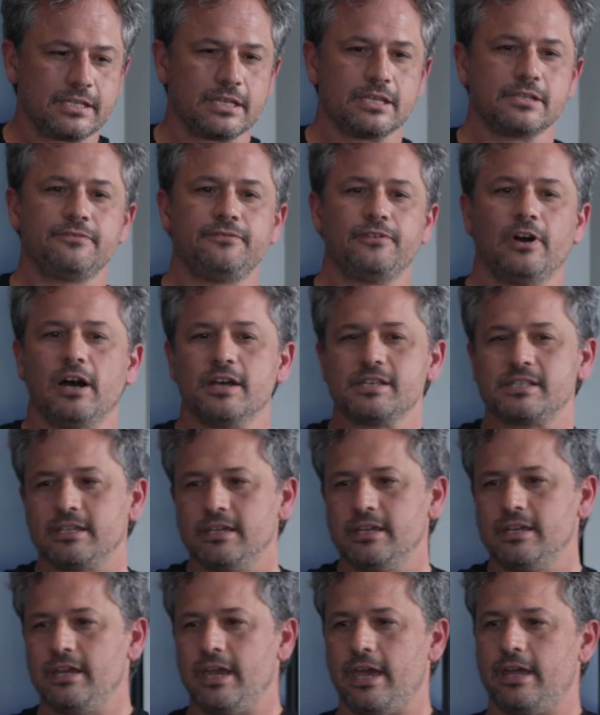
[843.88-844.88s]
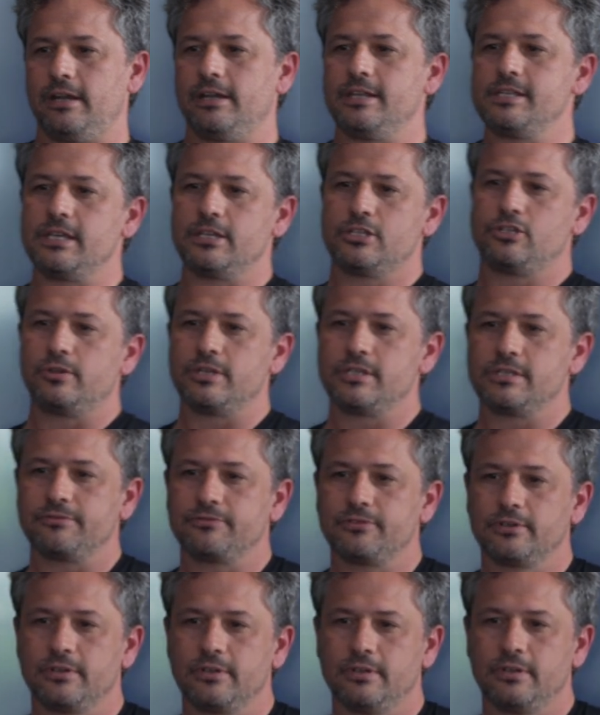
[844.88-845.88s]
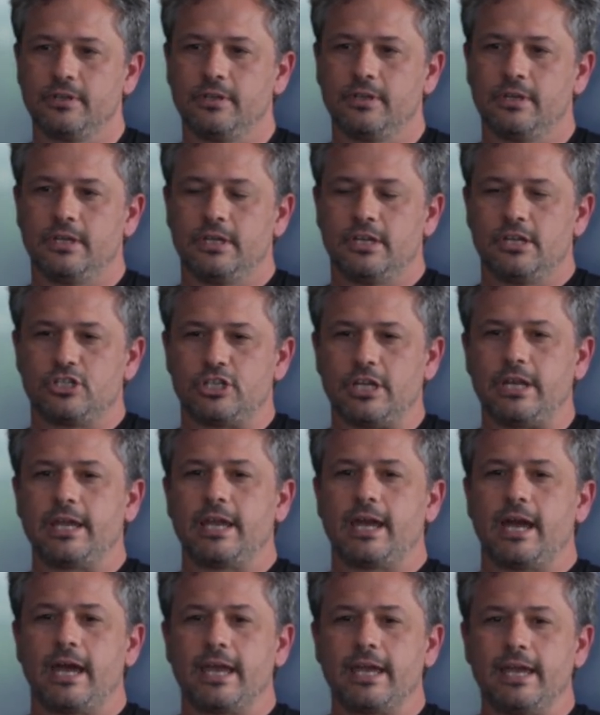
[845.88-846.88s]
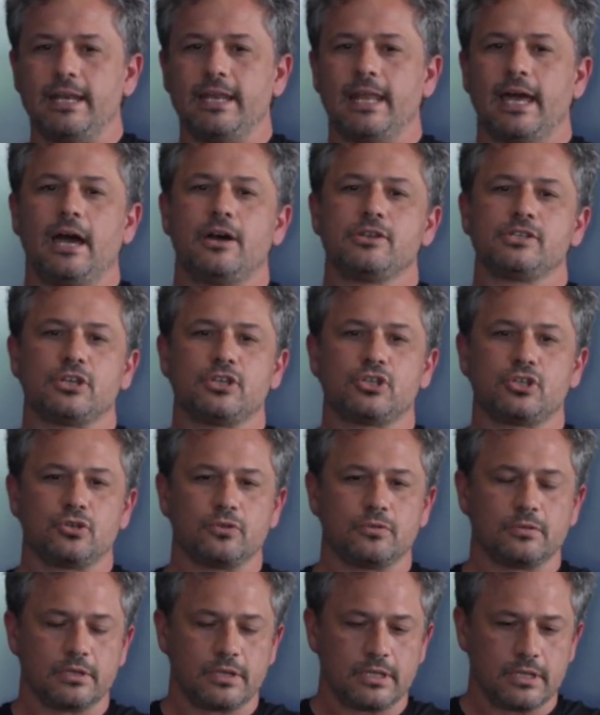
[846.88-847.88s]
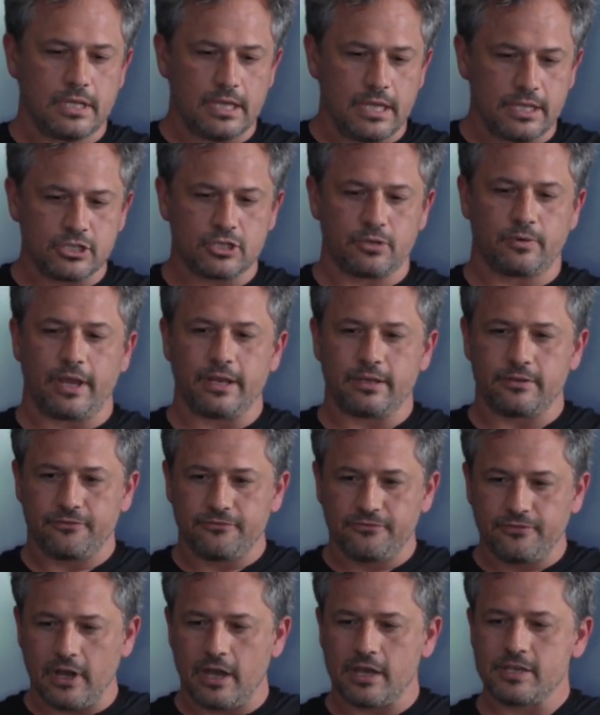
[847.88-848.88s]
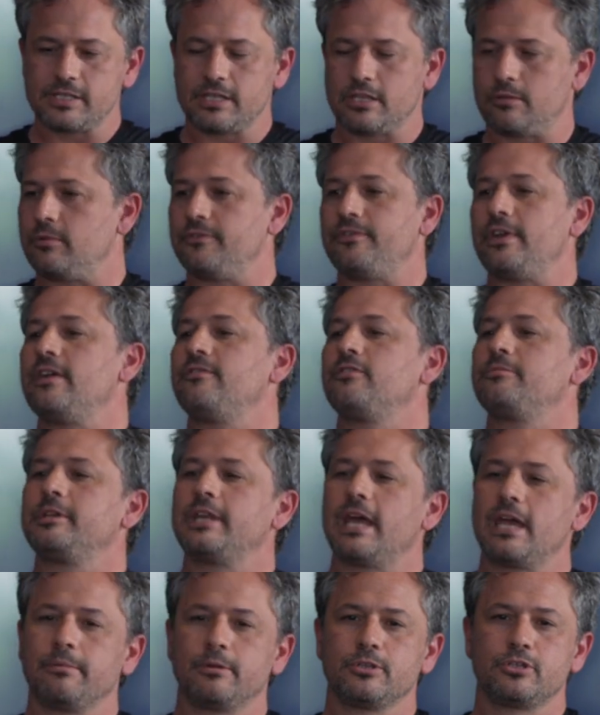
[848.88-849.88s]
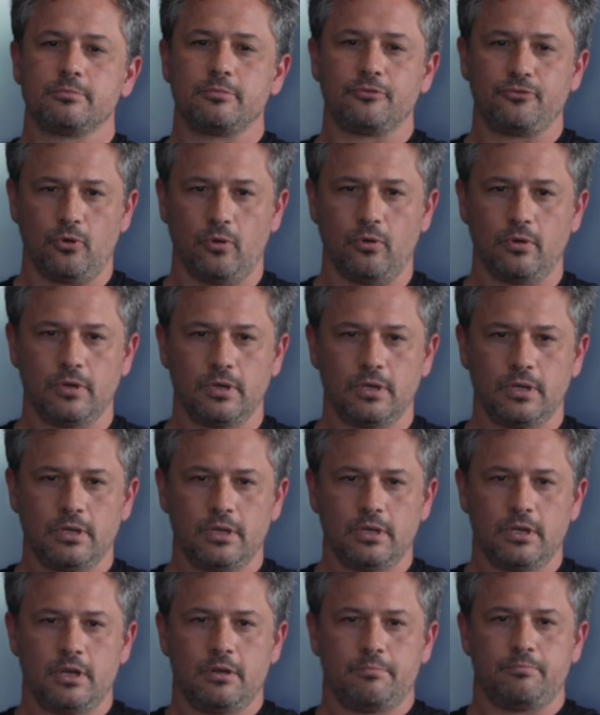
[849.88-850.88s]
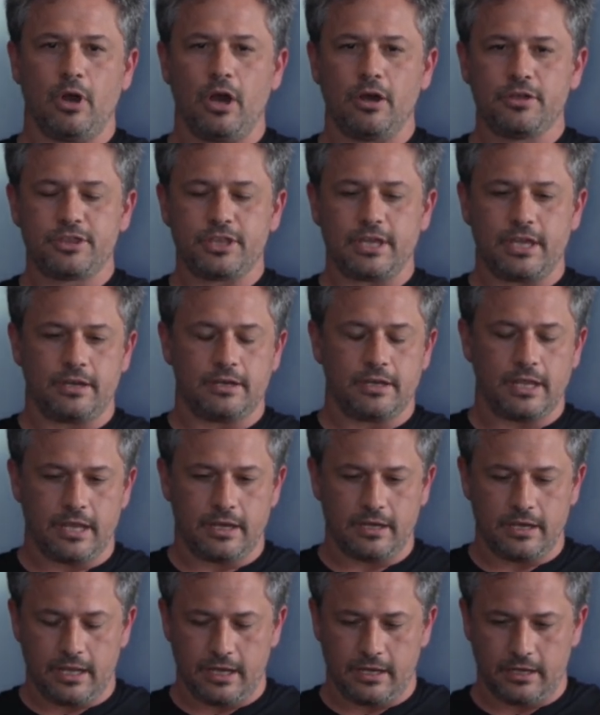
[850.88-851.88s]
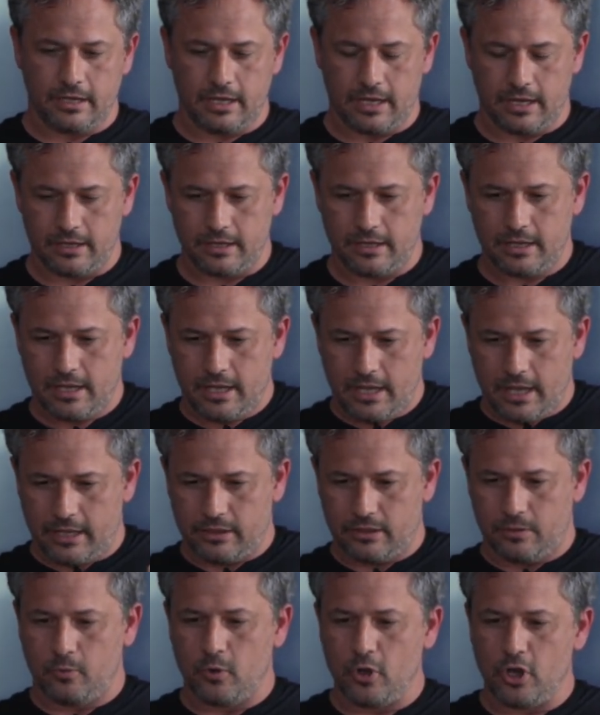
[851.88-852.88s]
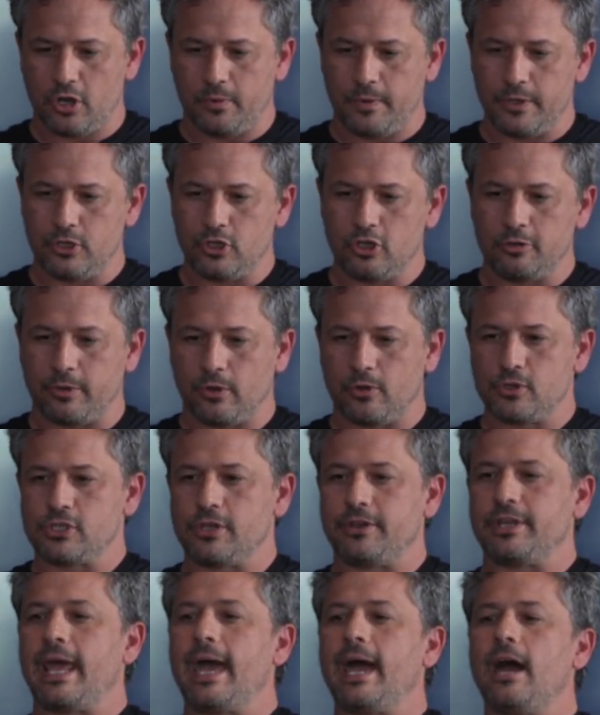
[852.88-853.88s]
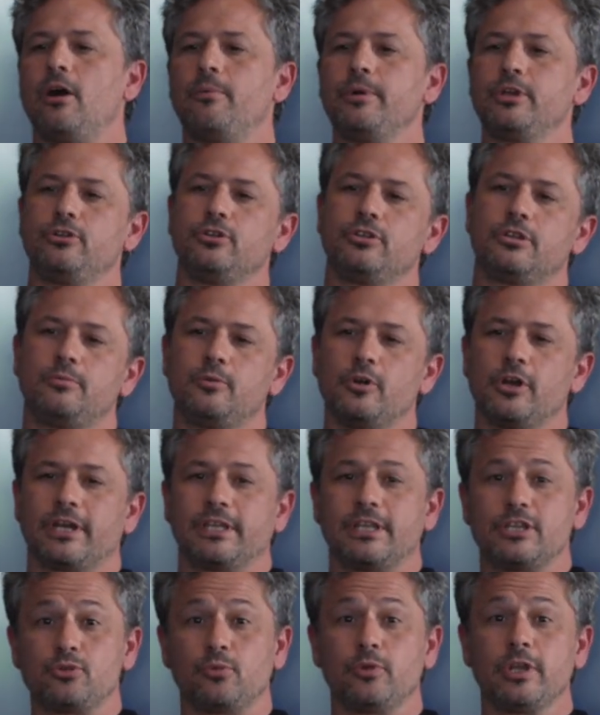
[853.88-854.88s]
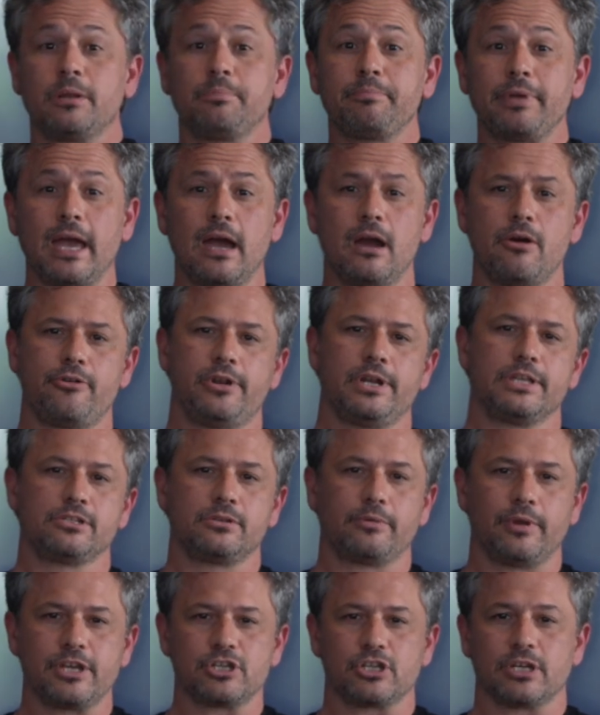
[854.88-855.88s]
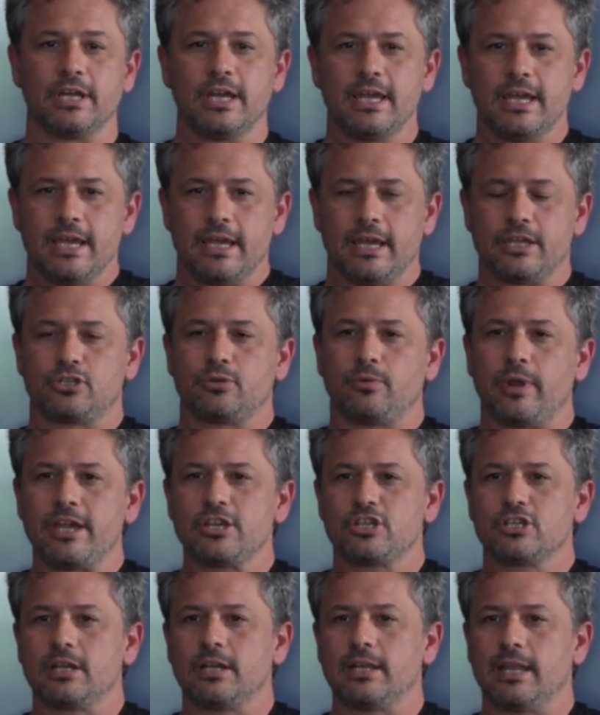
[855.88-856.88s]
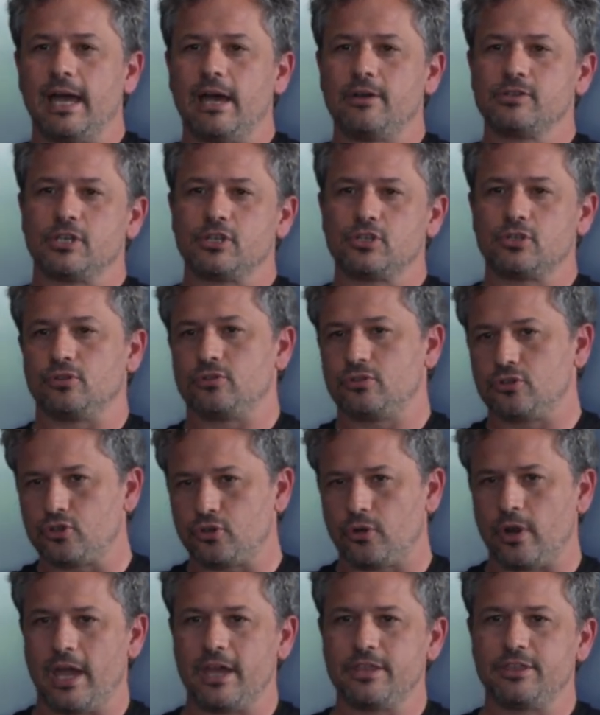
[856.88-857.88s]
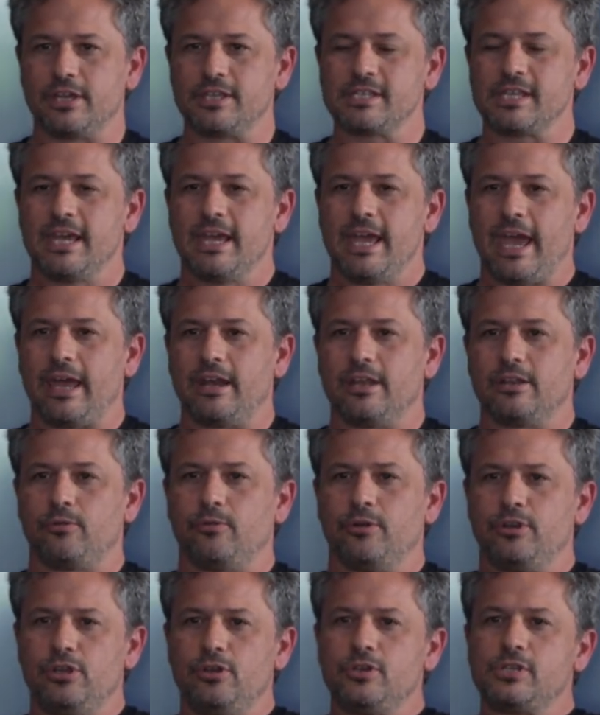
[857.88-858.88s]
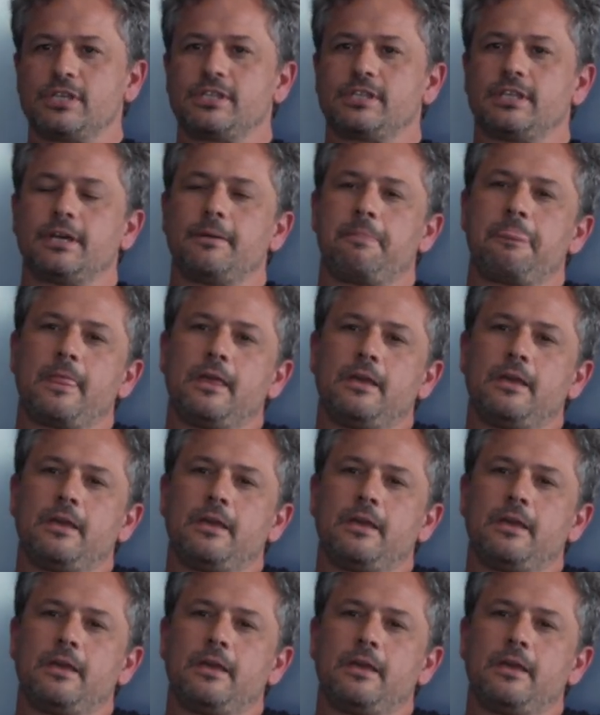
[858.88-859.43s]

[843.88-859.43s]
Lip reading: is fast, and it is iterative. GenAI allows us to iterate faster than we've ever been able to before, both in the work we do, but also in how we do the work. And there's real power in iteration. Iteration allows us to try things, and it reduces the